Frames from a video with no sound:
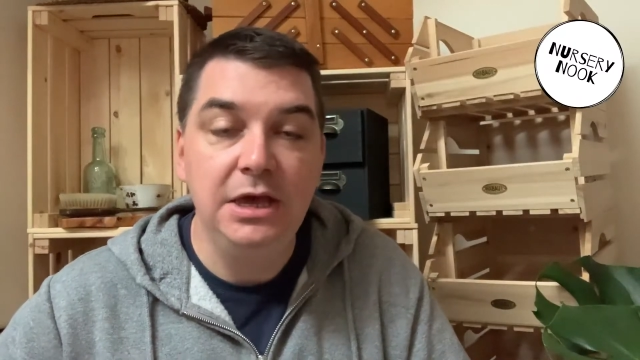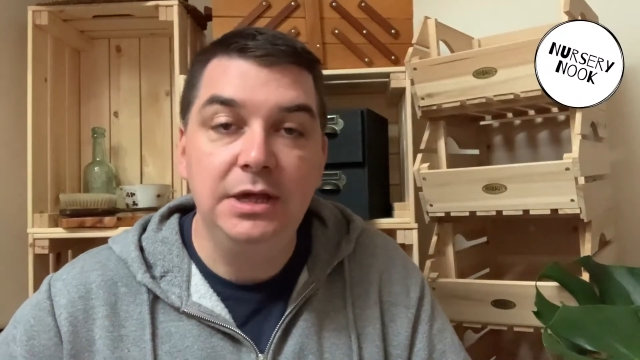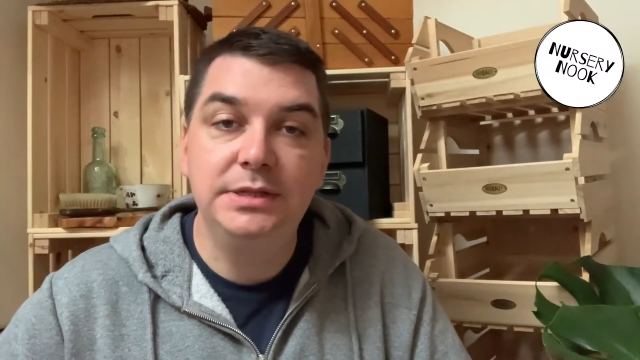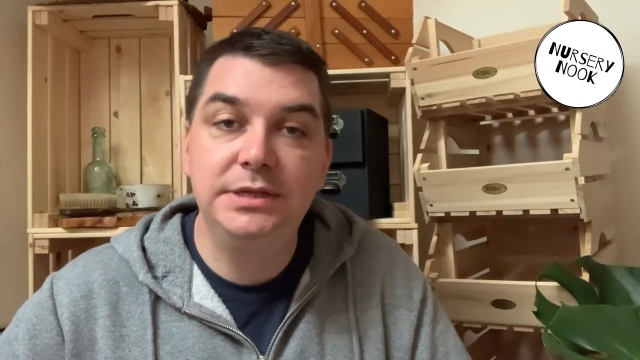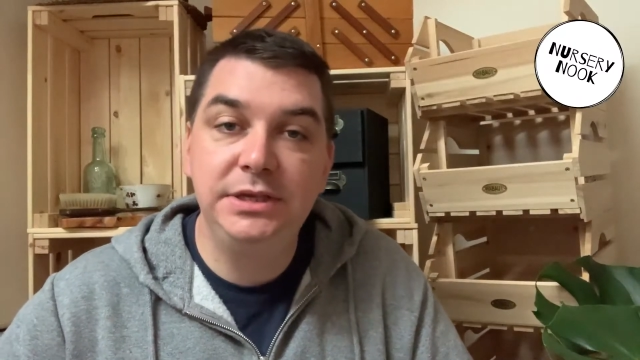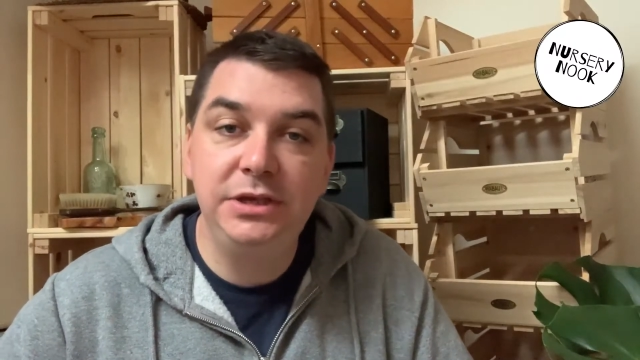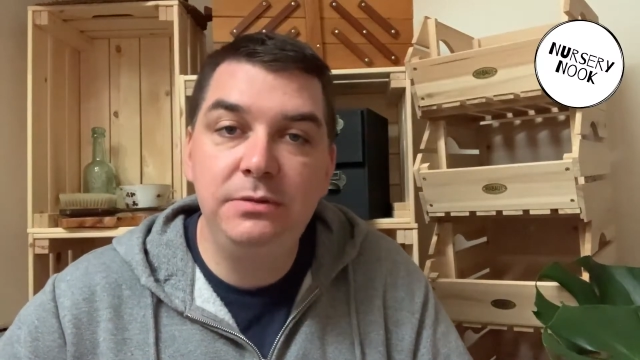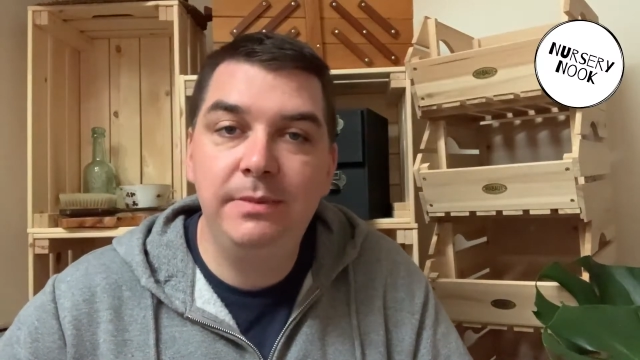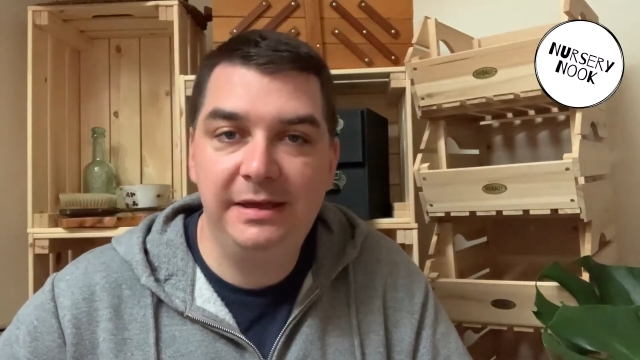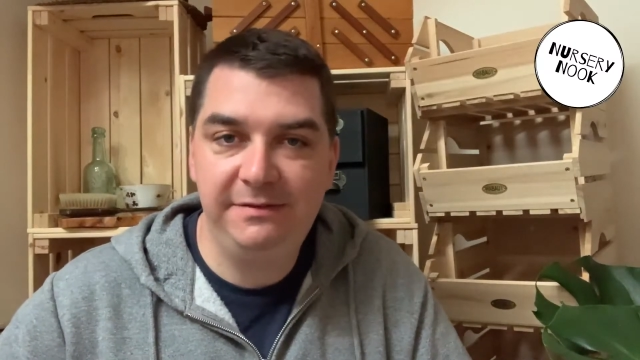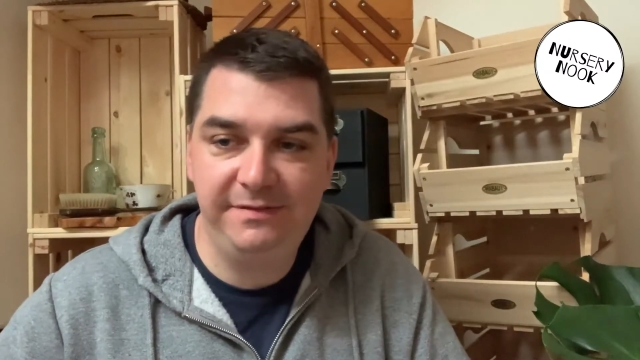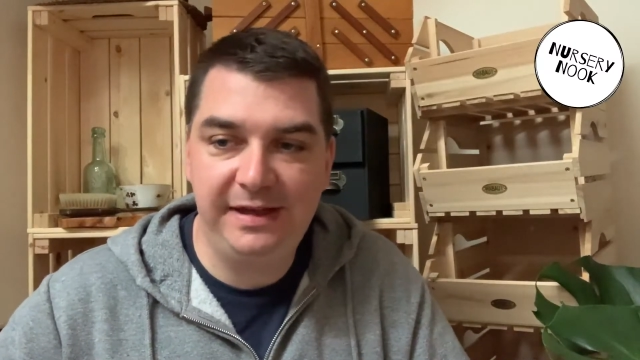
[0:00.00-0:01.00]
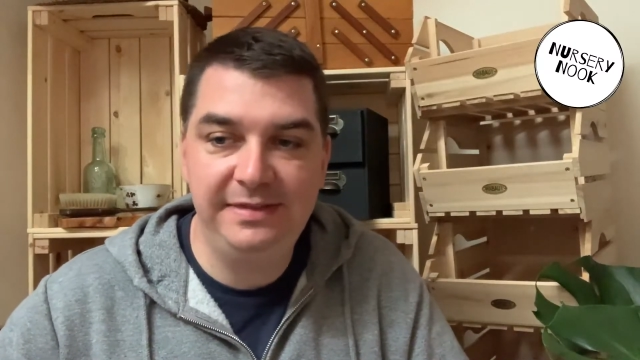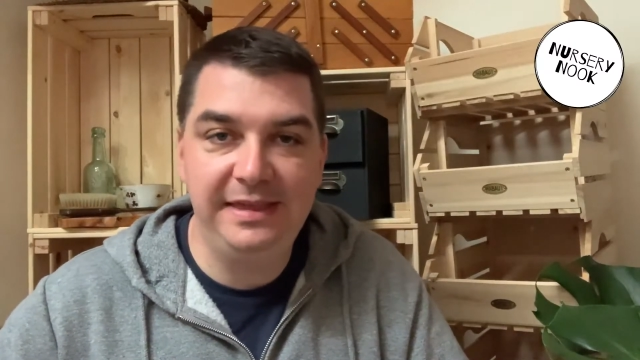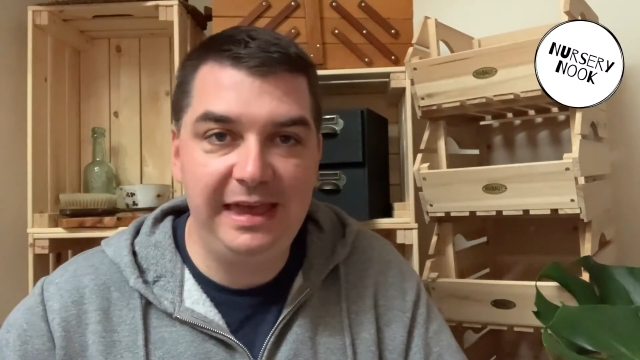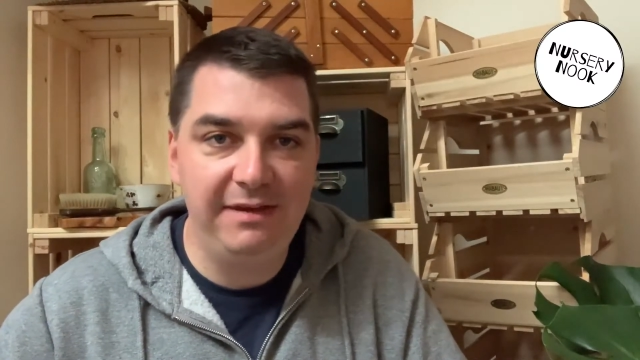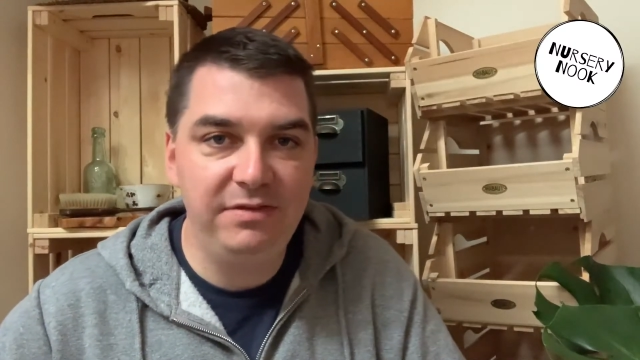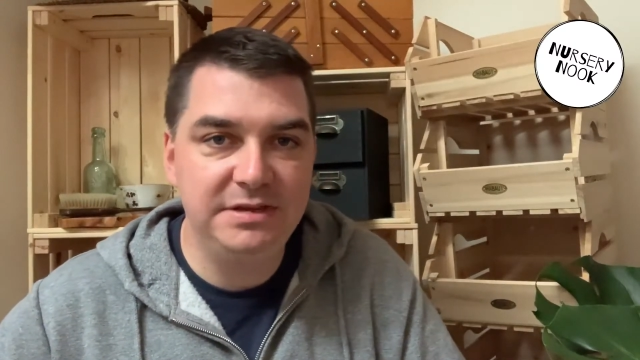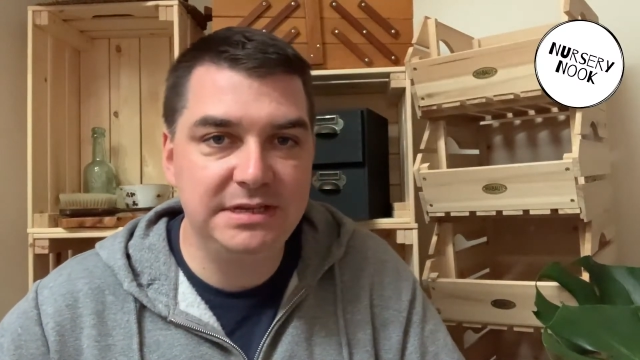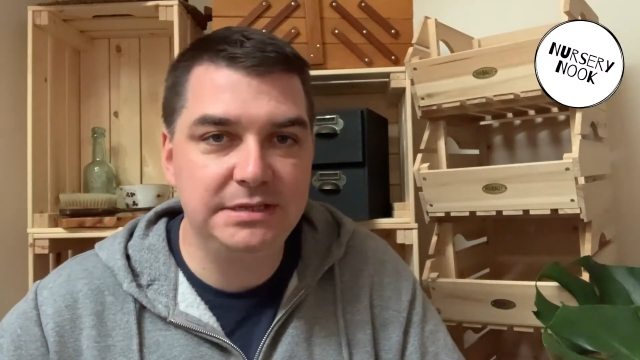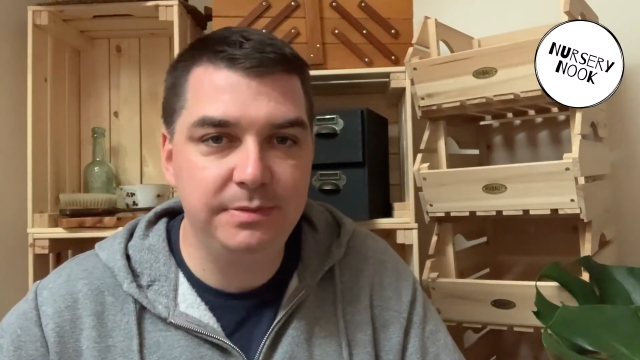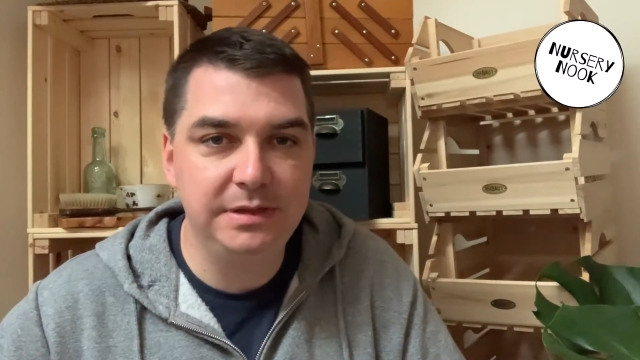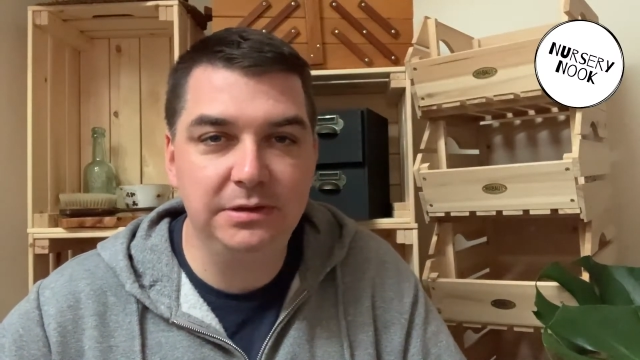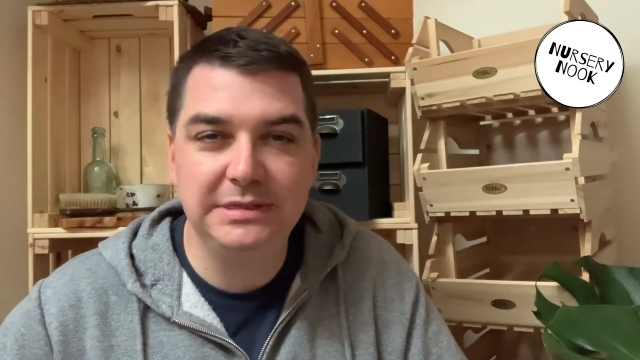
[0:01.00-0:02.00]
So you might find that every day
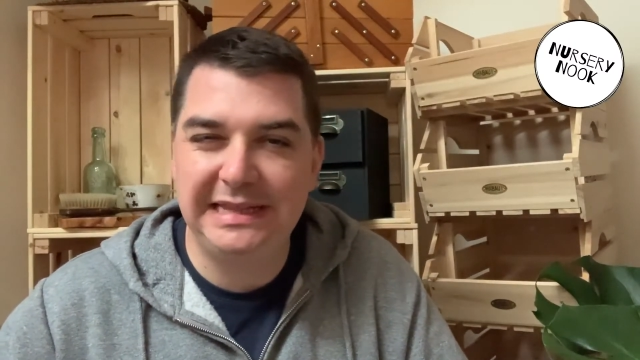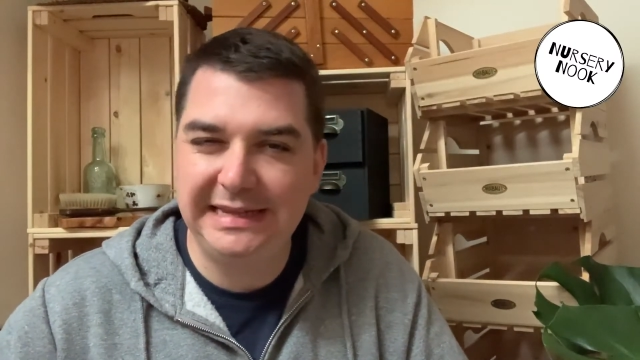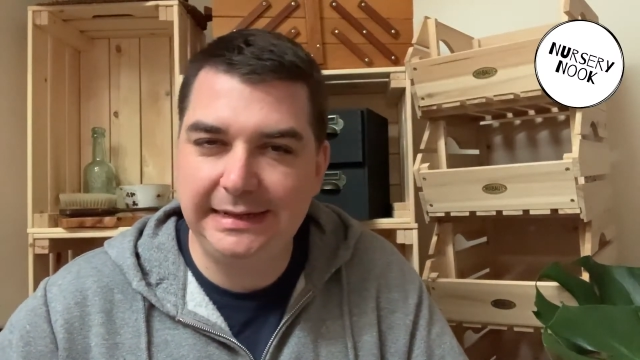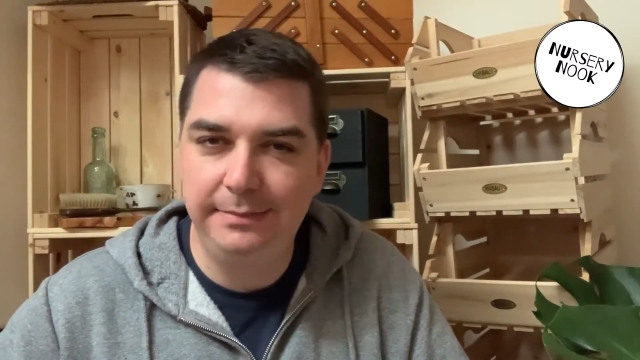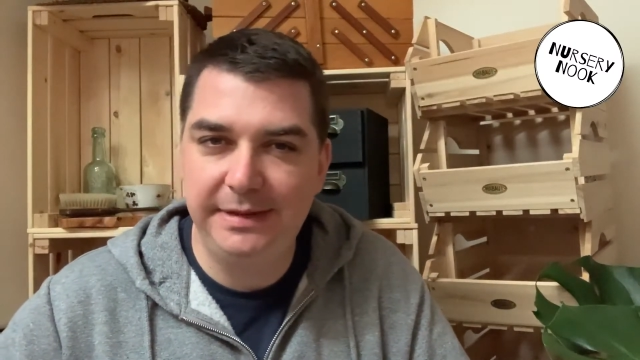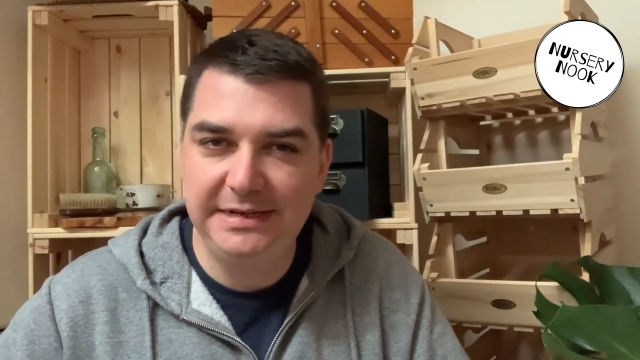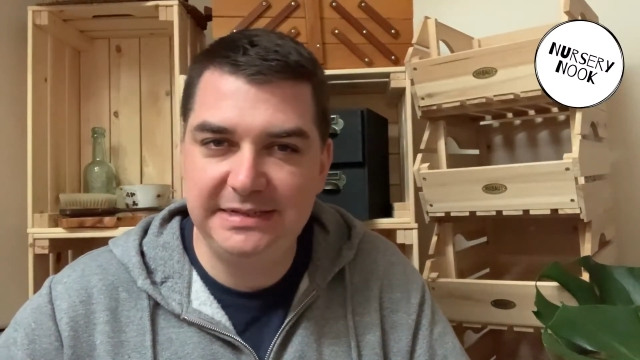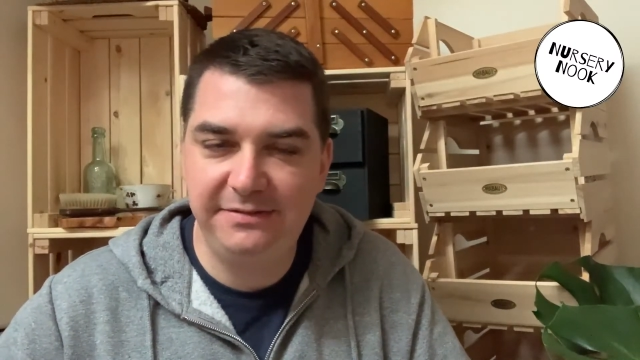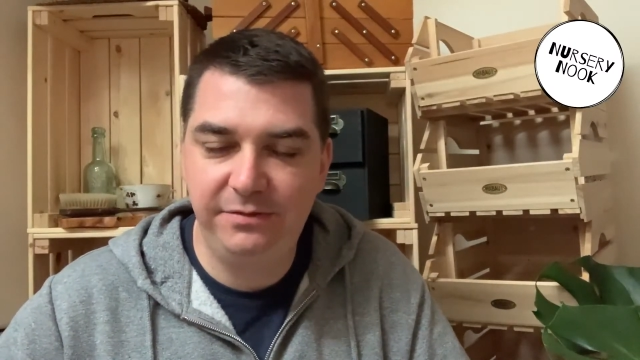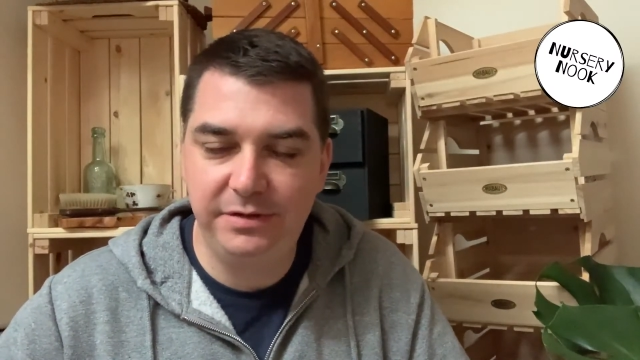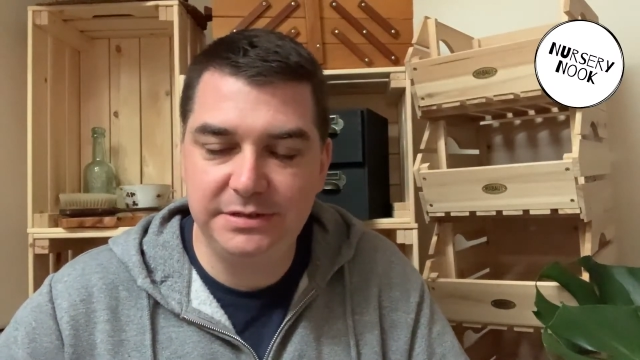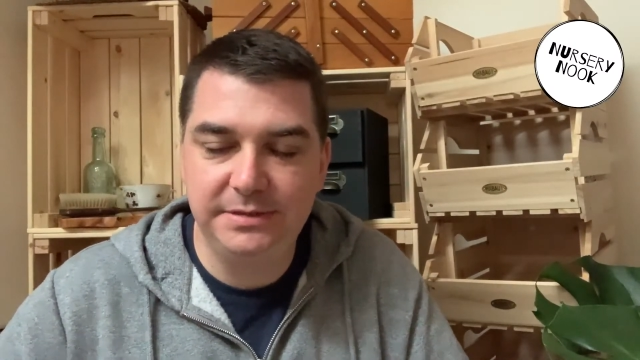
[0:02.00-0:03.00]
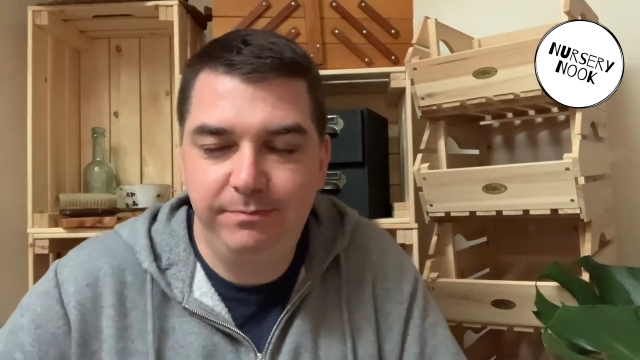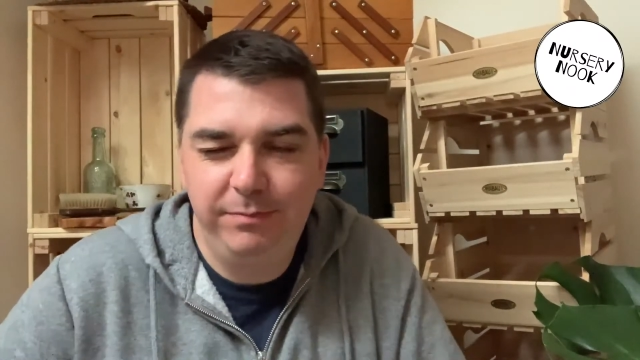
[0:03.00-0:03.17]
something looks a little bit different.